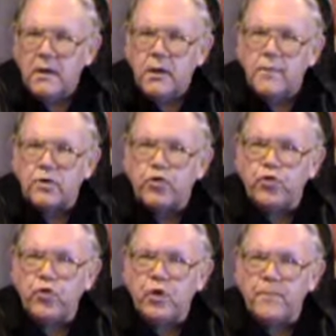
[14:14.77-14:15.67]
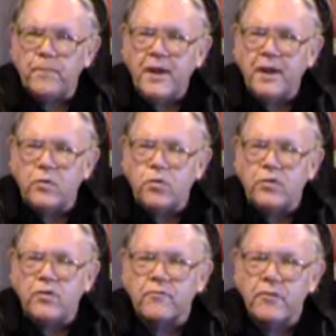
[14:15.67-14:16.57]
only 200 penny
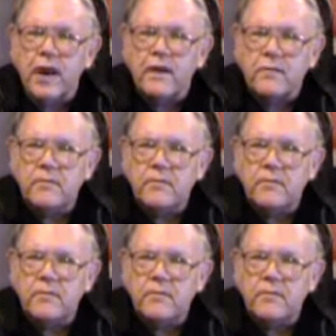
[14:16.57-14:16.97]
worth of bread